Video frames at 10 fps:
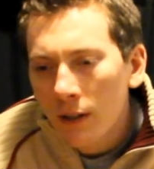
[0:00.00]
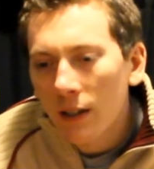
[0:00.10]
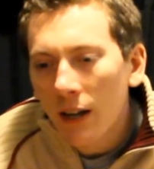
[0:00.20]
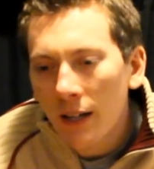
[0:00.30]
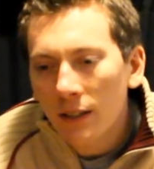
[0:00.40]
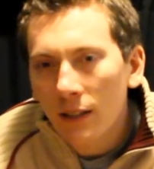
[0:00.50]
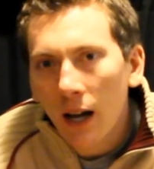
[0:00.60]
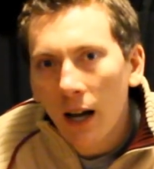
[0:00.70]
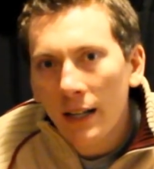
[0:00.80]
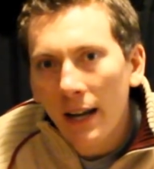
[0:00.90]
He's a nice
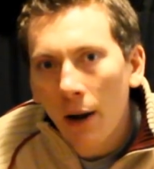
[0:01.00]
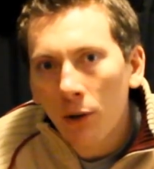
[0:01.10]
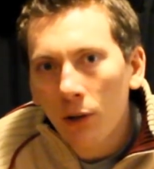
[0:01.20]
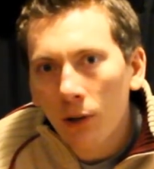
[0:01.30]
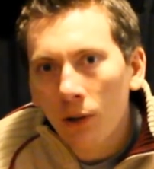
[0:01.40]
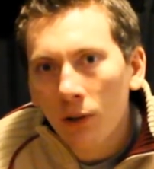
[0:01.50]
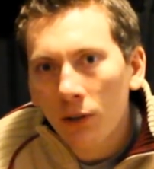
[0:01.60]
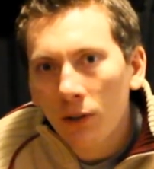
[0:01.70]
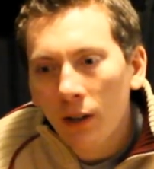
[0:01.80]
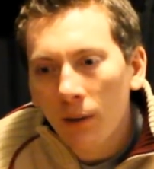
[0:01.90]
guy, down to earth.